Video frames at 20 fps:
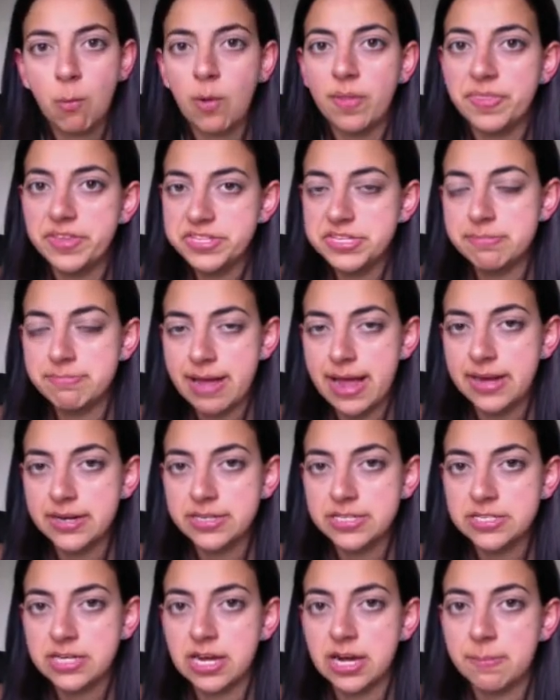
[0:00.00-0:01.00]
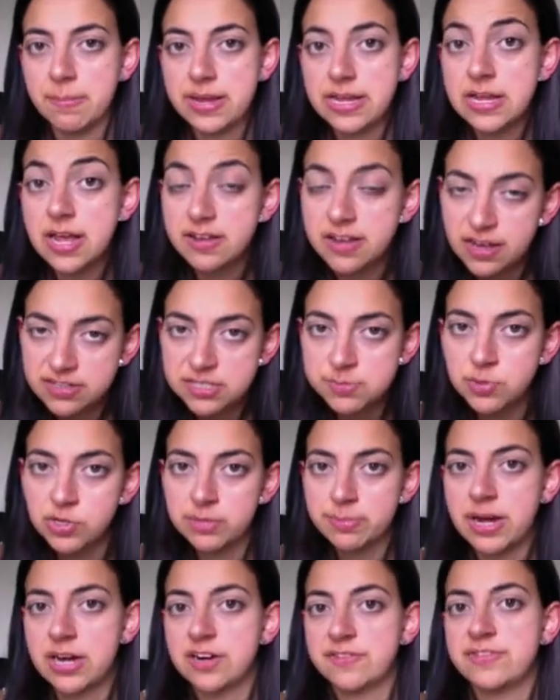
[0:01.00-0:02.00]
what the demand is going to be, a
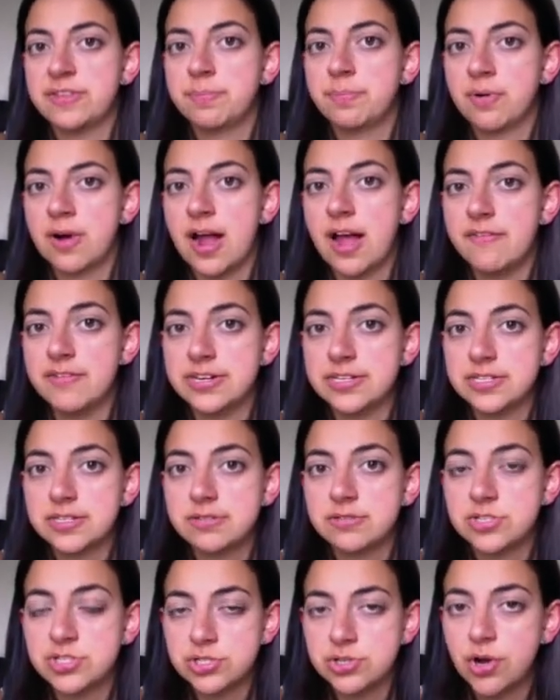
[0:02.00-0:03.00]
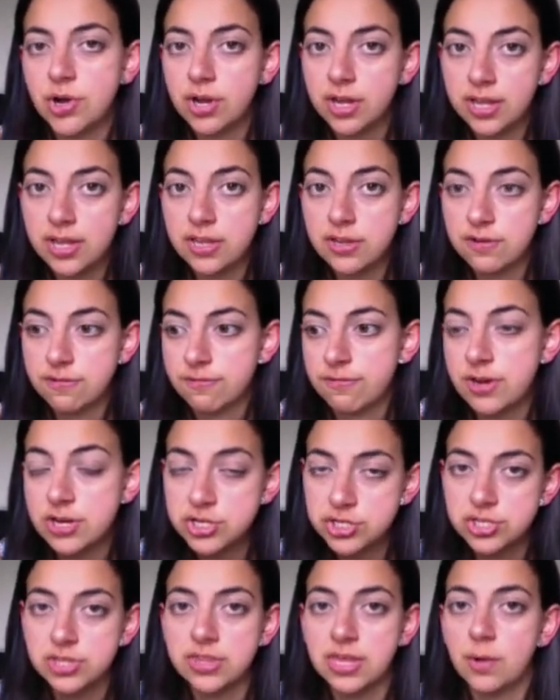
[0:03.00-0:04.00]
small amount of the private stock in your
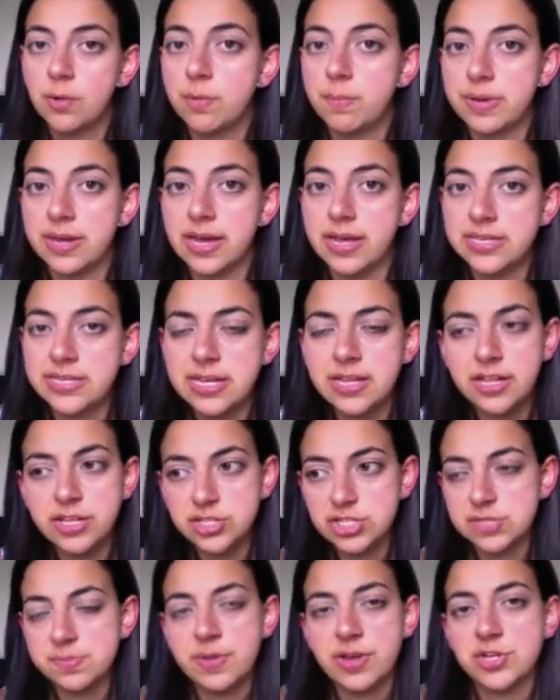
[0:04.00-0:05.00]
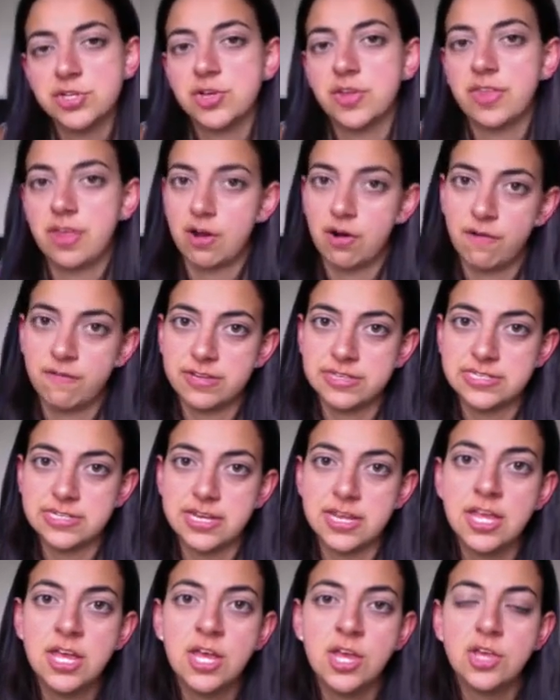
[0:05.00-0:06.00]
fridge, that would be ideal. And just make sure that
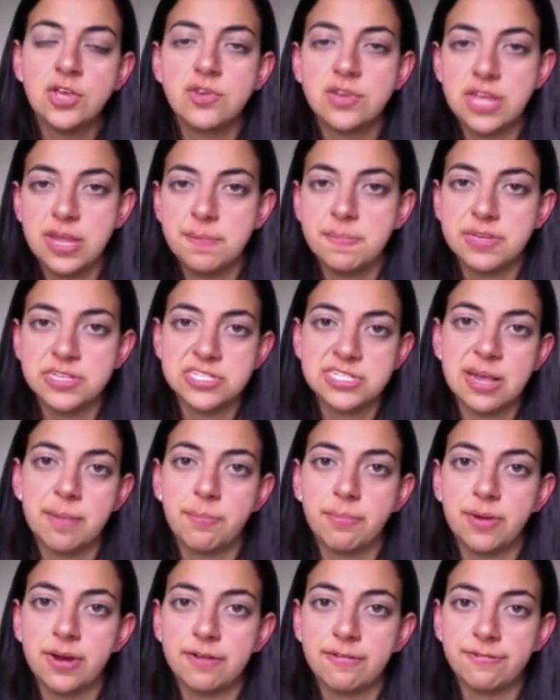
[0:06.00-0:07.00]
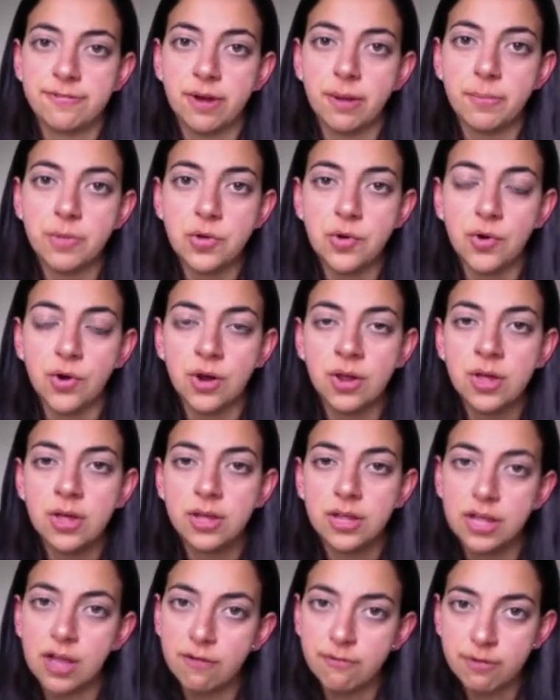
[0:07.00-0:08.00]
obviously you keep it separate from your
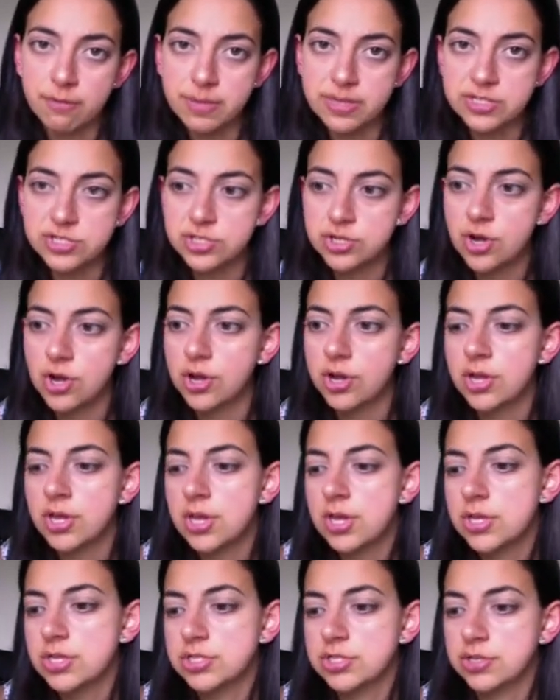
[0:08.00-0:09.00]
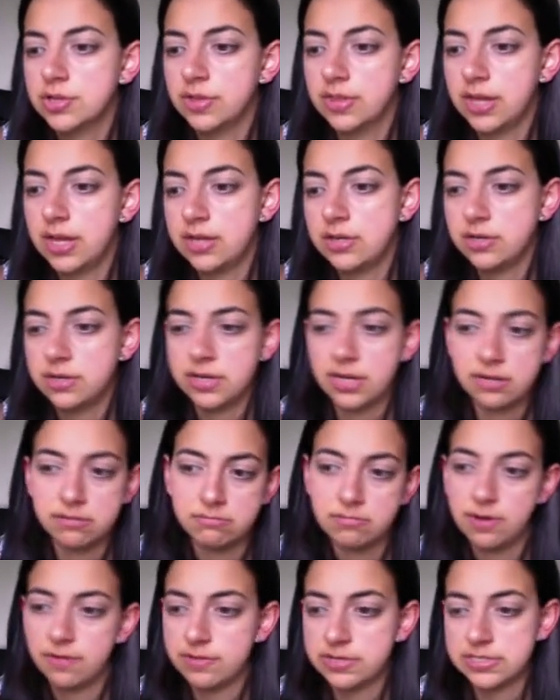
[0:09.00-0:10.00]
government stock, so that you
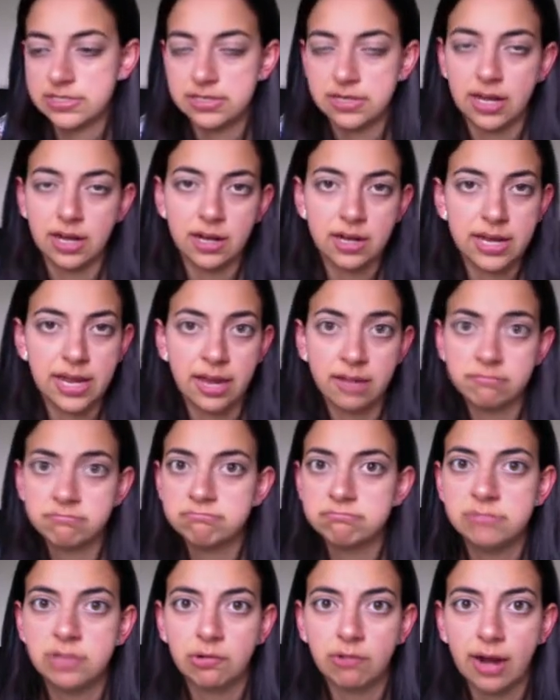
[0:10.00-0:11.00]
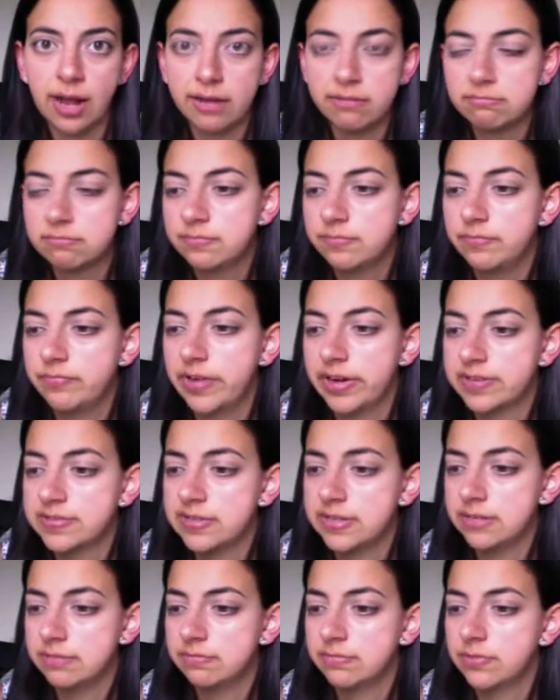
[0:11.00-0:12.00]
can obviously allocate the right
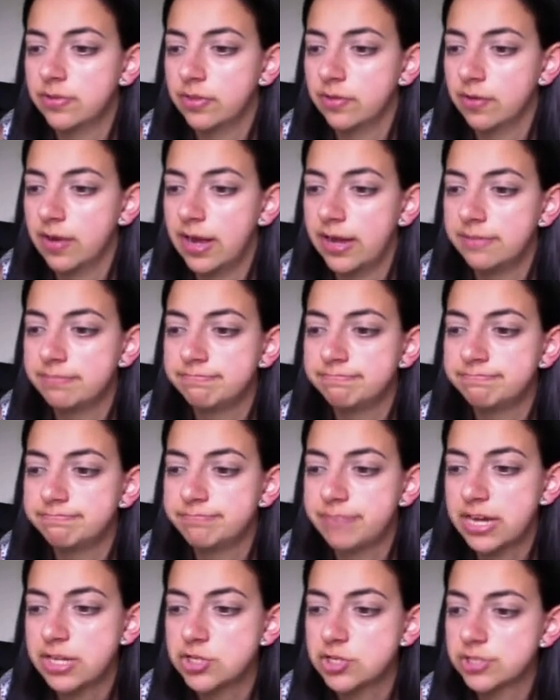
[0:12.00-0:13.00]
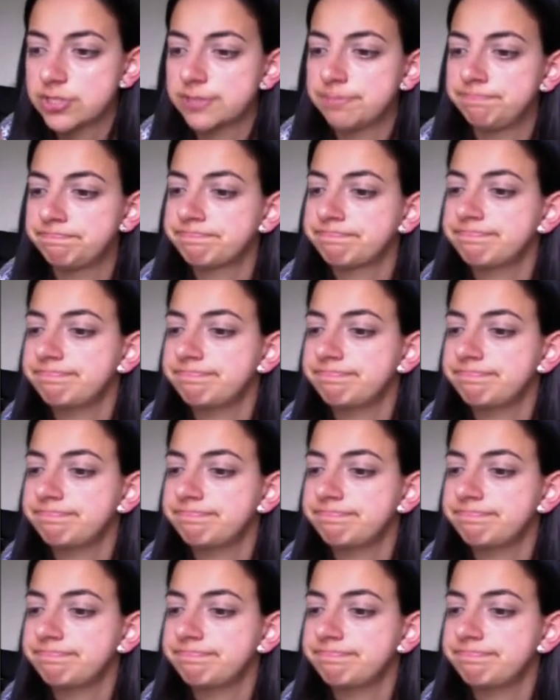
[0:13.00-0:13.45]
vaccine for the right patient.